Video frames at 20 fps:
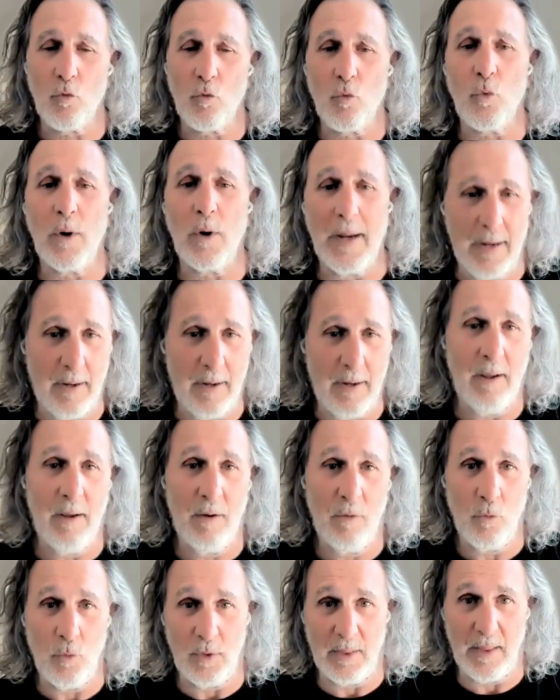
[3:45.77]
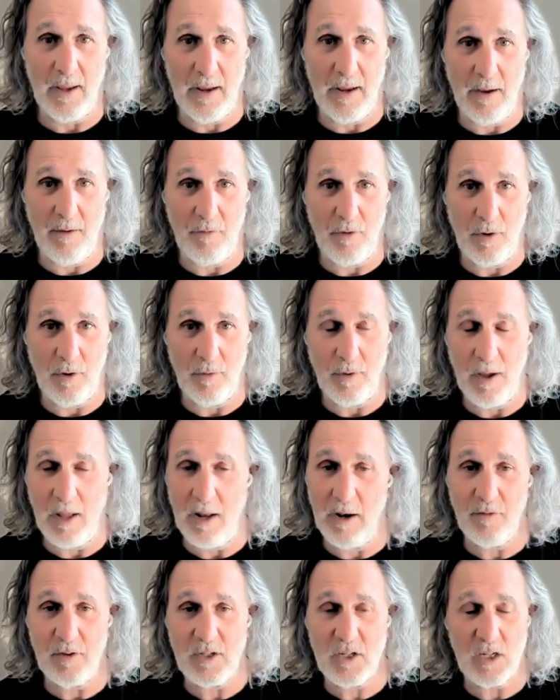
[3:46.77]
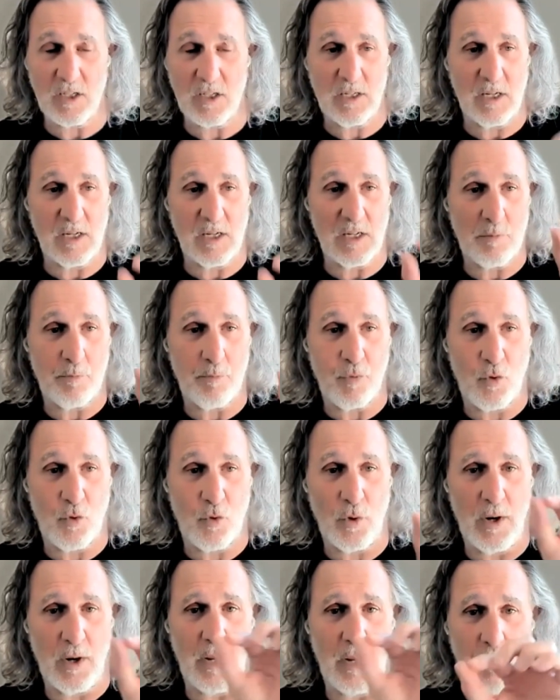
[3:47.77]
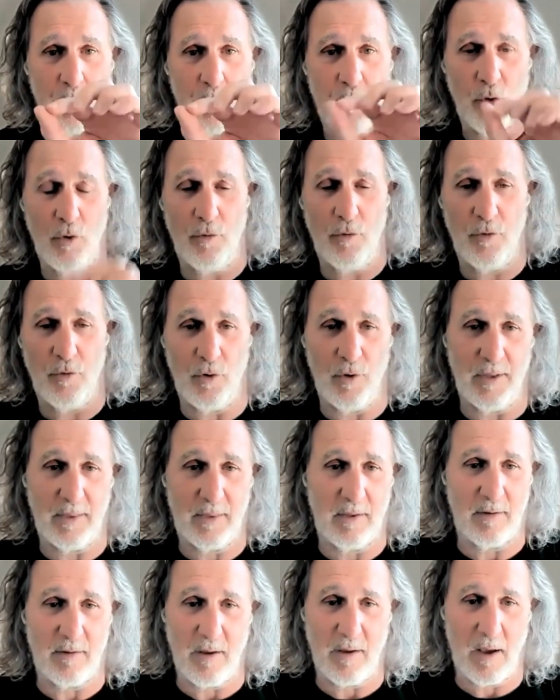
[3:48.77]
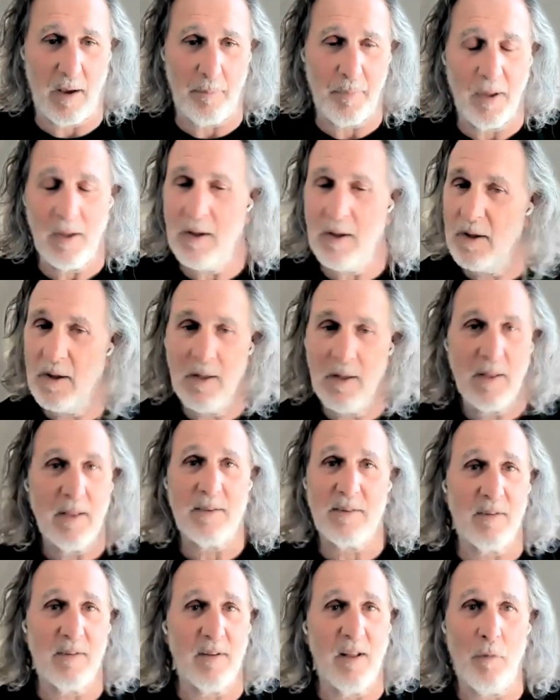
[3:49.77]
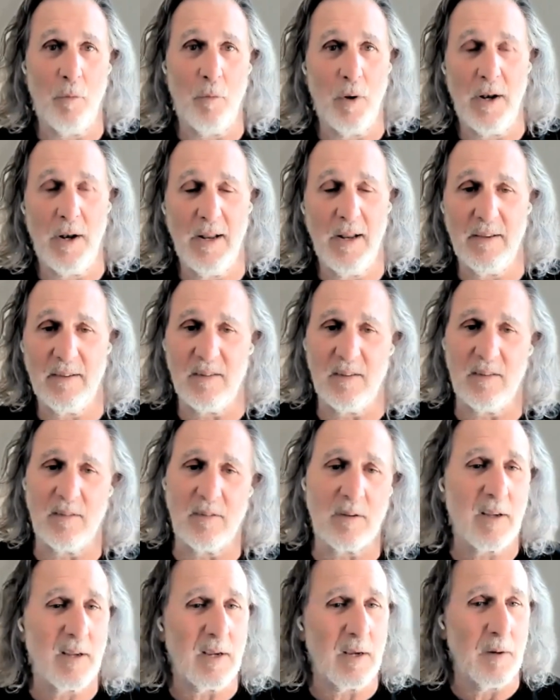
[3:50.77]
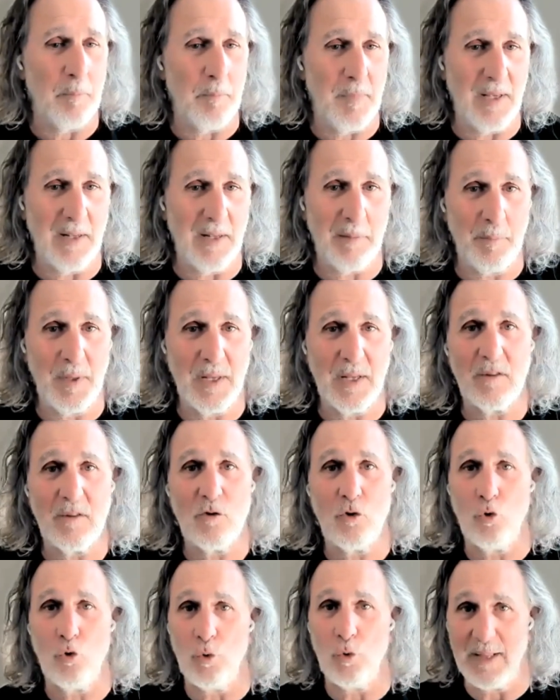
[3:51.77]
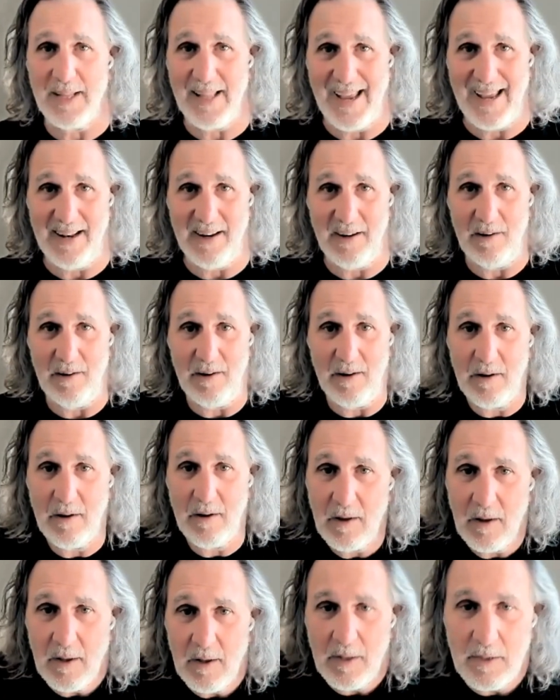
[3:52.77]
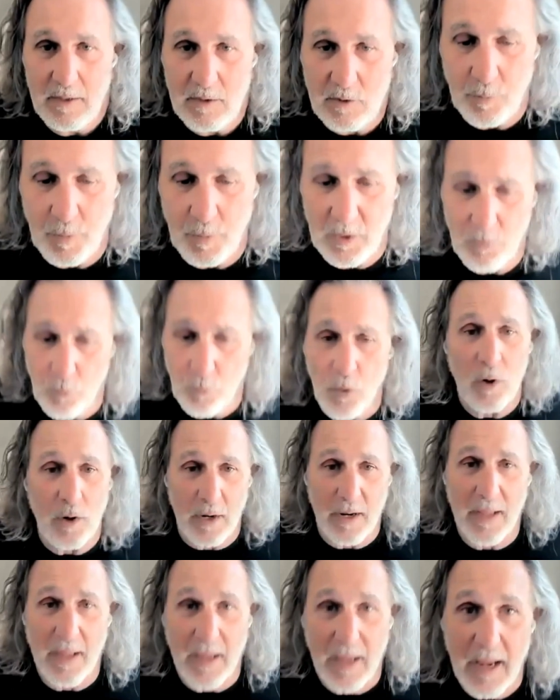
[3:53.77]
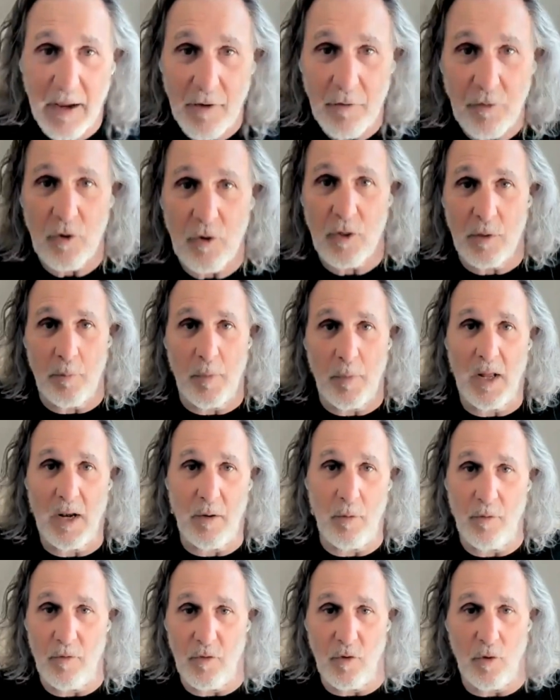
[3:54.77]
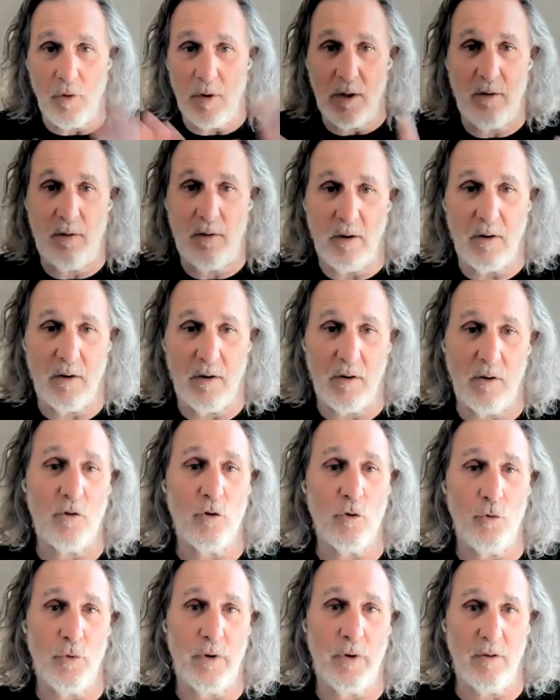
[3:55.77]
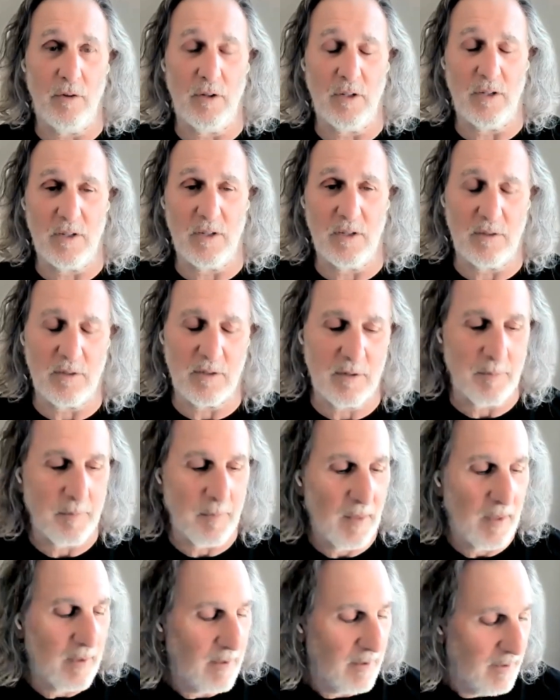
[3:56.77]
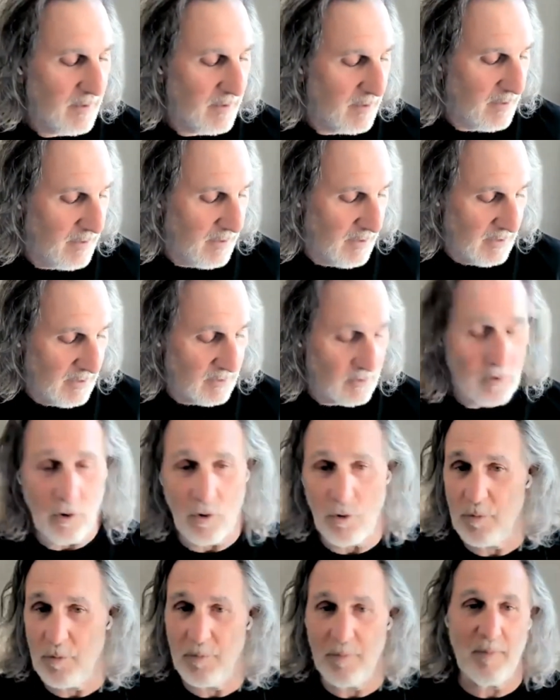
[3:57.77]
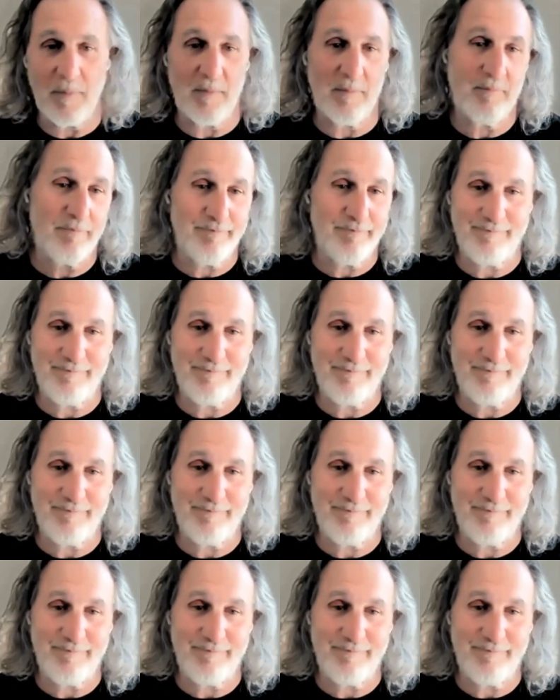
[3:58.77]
Read what they give you. And if it just says pre-approval at the top, it's not what it is. It's commitment to lend. This means we're going to give you the money. We've already done our due diligence. So